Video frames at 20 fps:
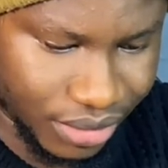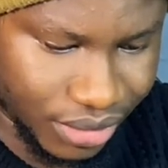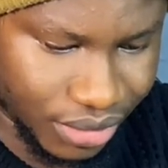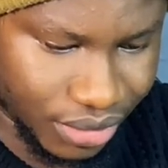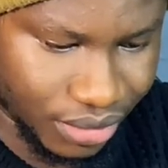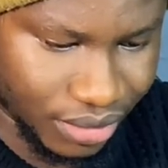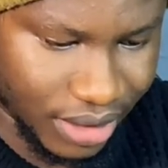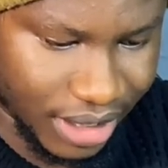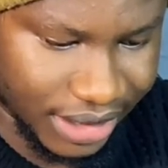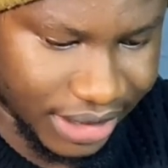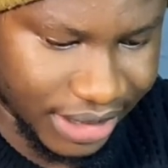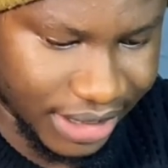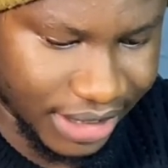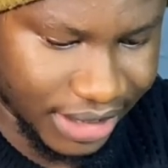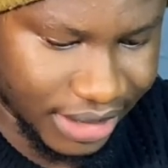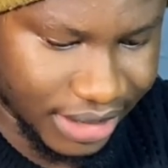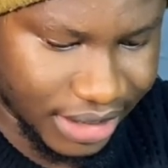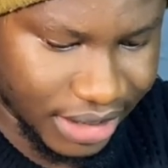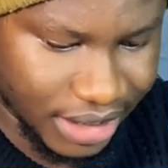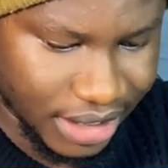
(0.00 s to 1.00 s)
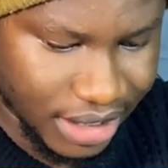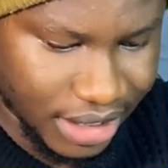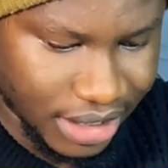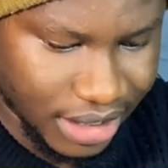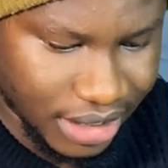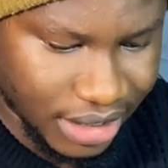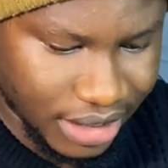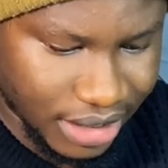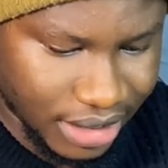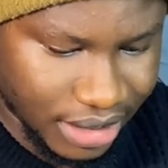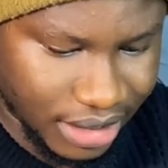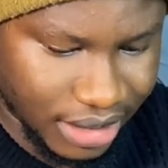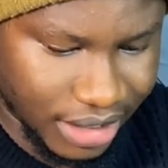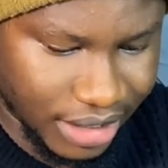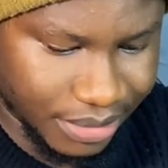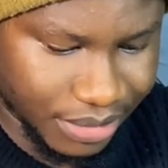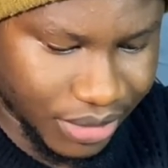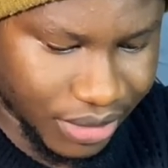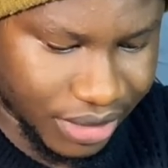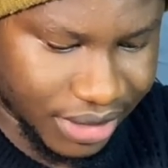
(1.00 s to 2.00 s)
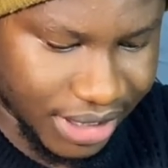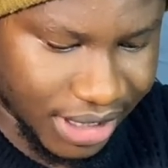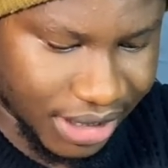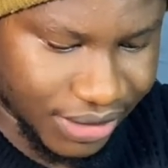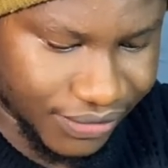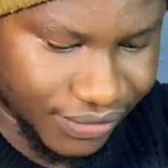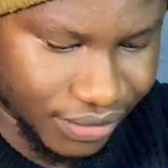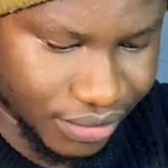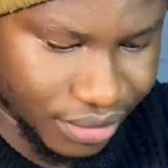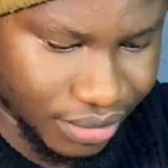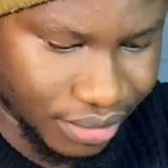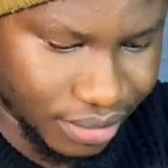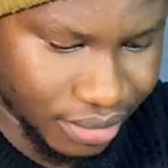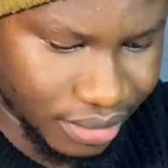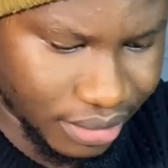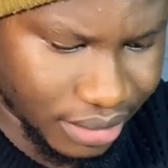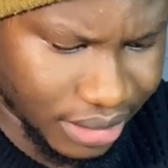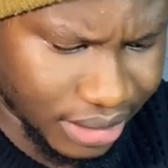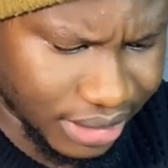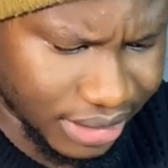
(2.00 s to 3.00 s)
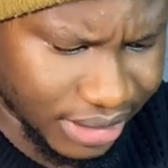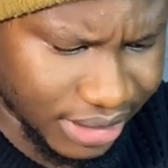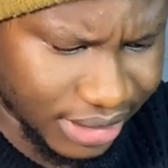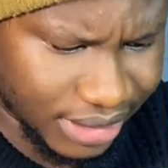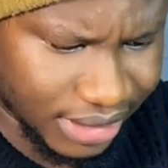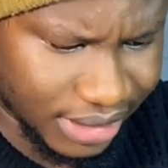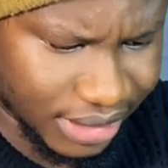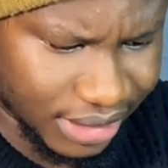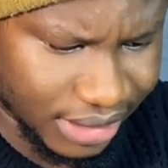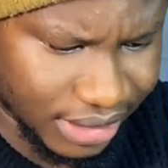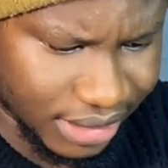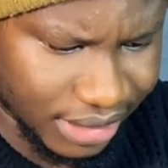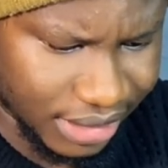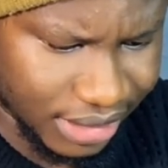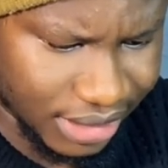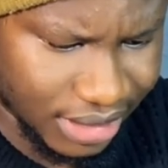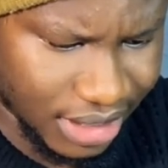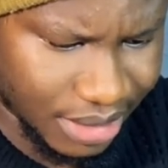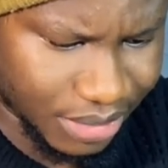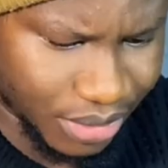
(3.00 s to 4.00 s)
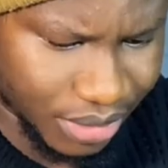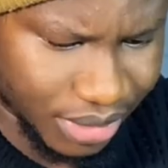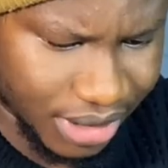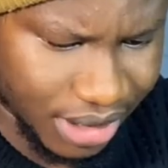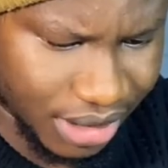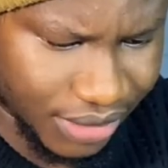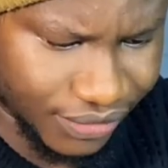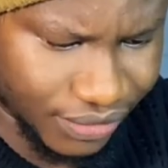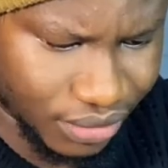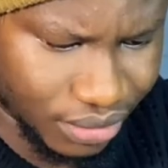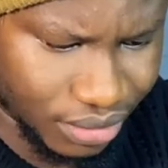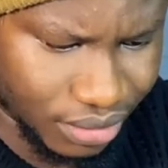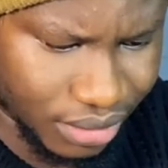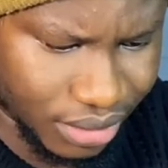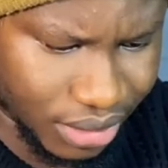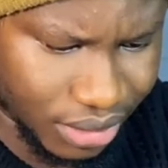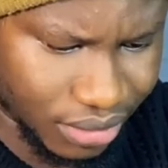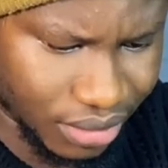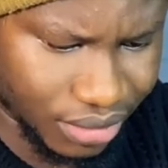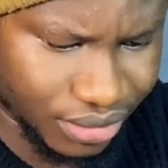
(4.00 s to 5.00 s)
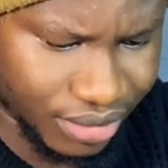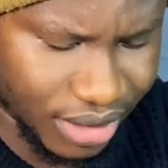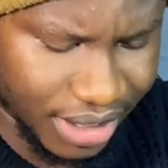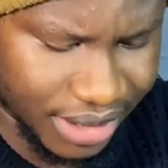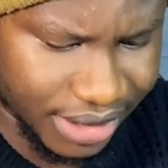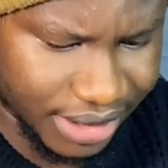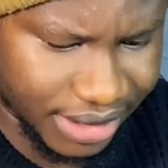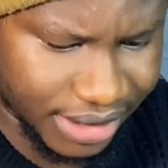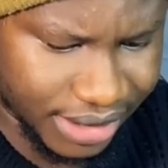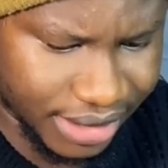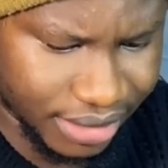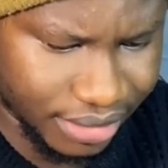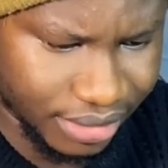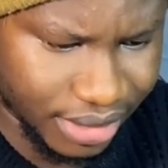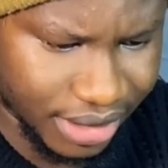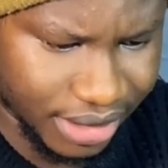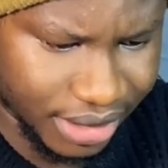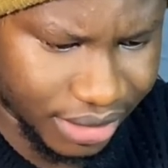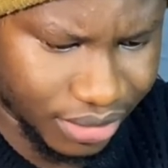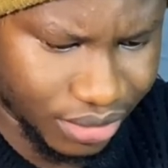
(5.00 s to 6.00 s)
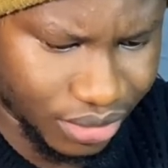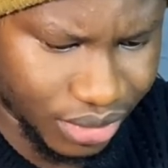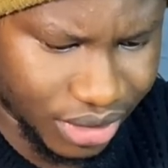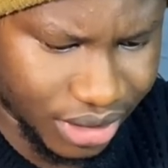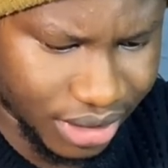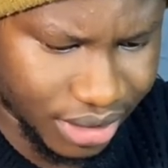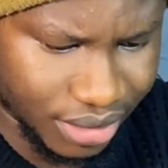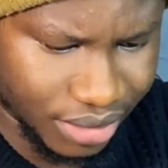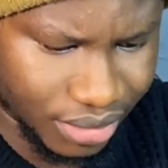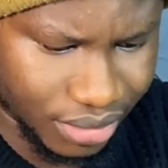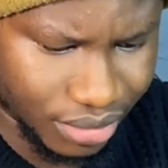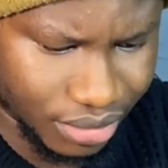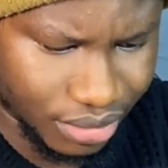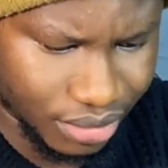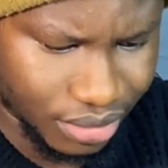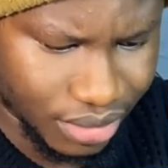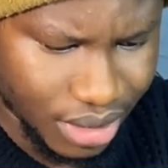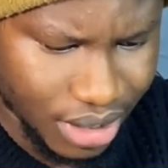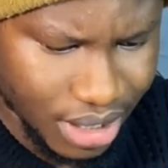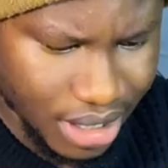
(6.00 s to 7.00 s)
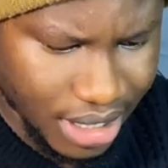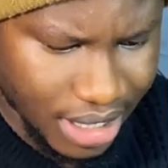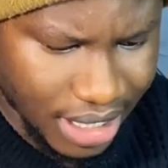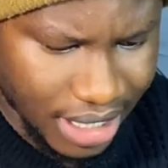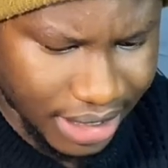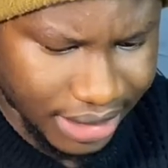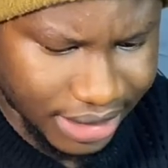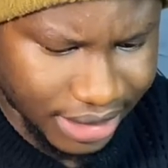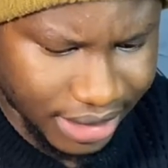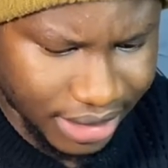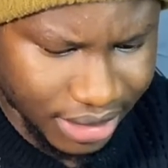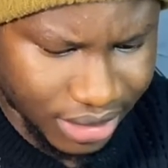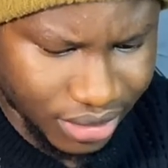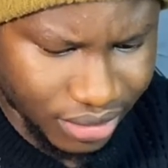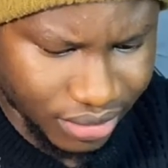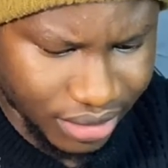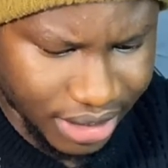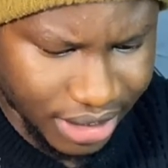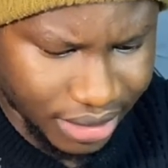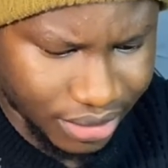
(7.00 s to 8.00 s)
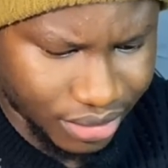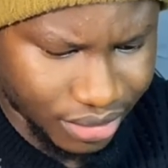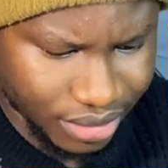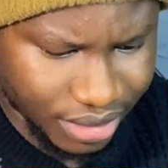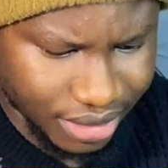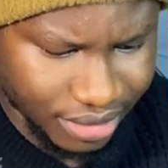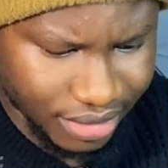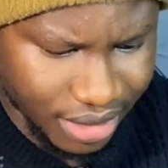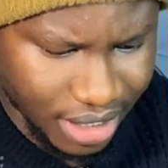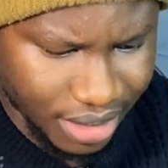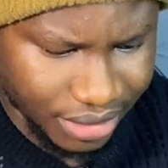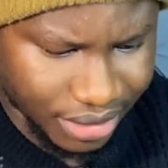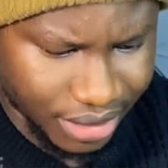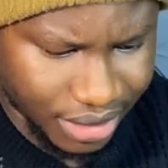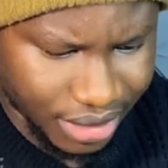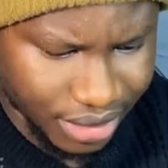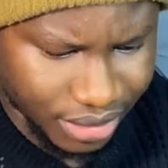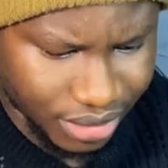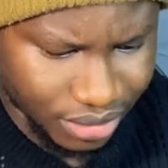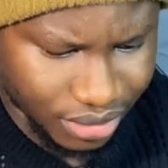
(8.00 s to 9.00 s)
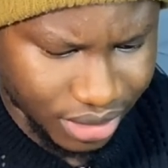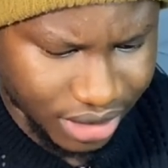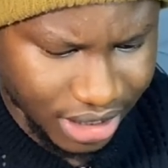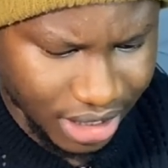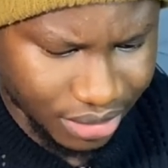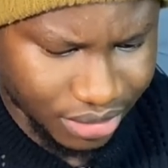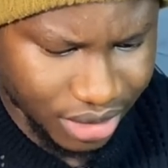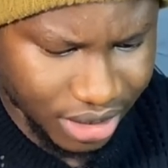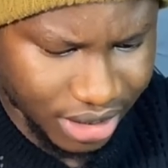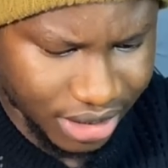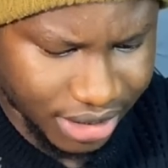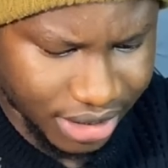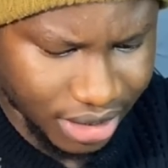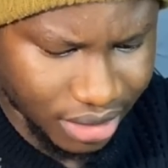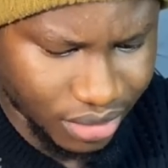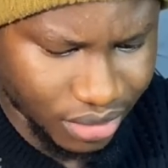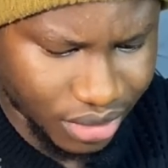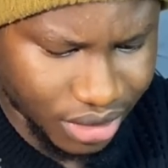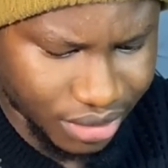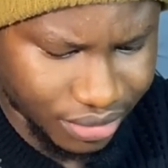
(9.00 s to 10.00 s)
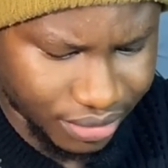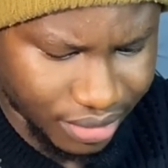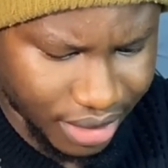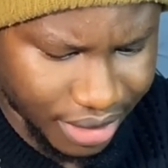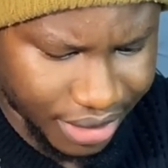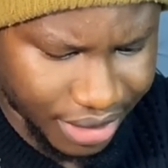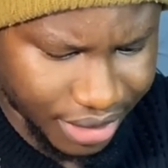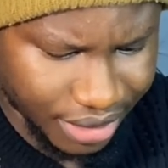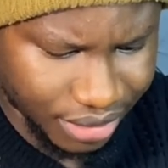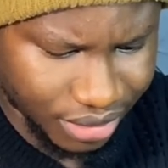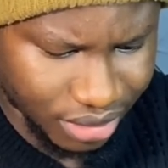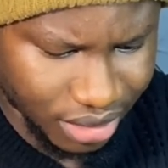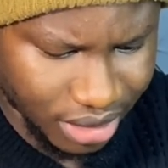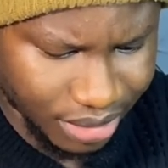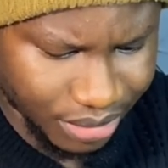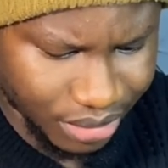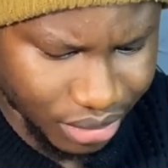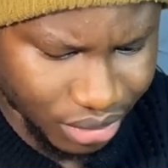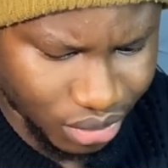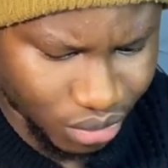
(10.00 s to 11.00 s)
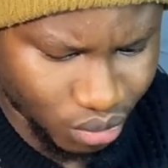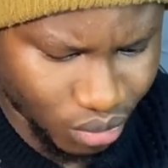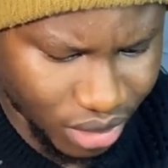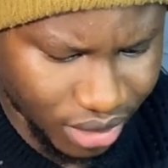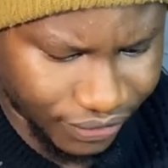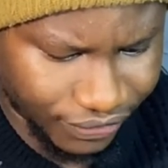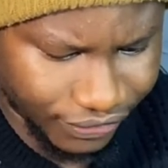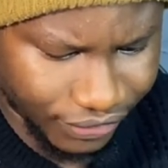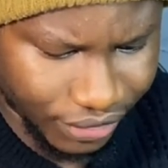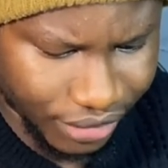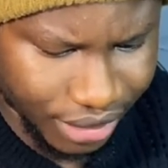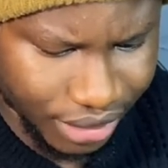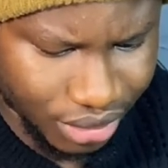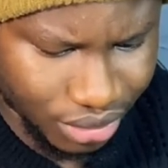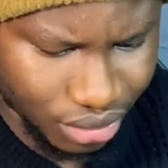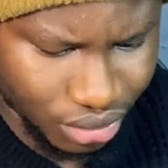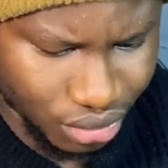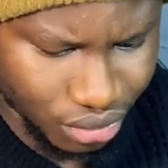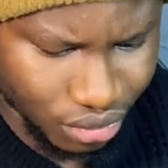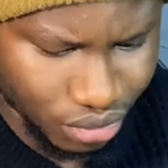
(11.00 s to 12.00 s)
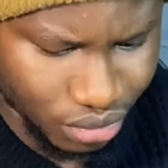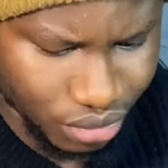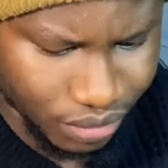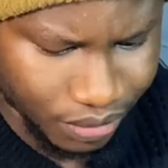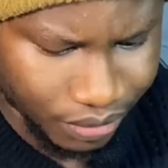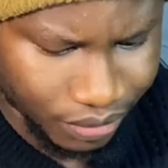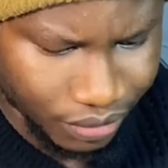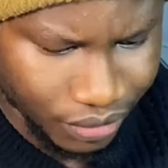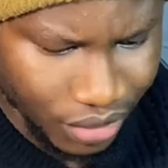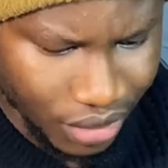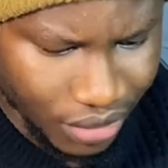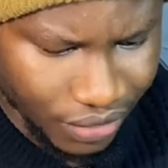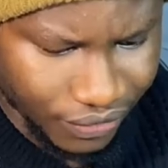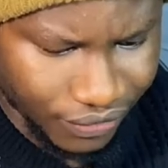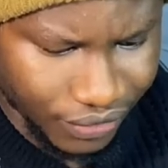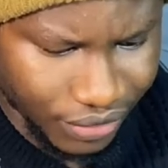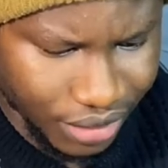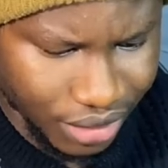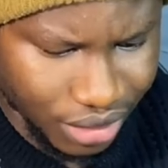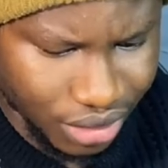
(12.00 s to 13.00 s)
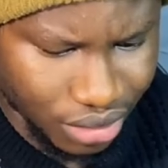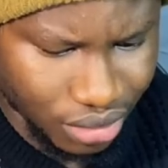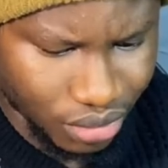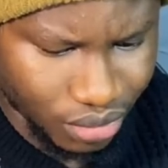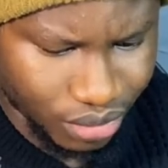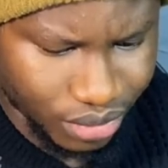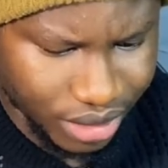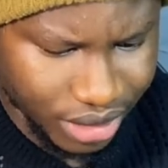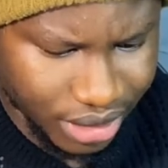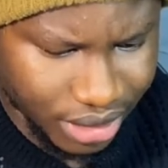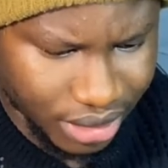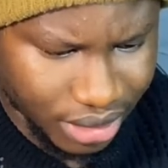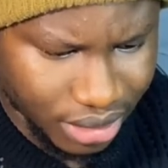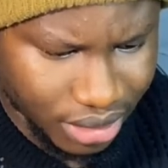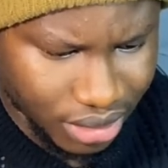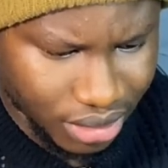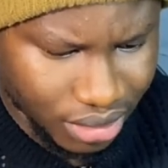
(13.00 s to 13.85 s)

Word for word: So I think claim successful. Is it? Is it claim successful? The contract is still executing. So I think it's not yet done around here, so it's actually still loading around here. So let me just wait for it to finish loading.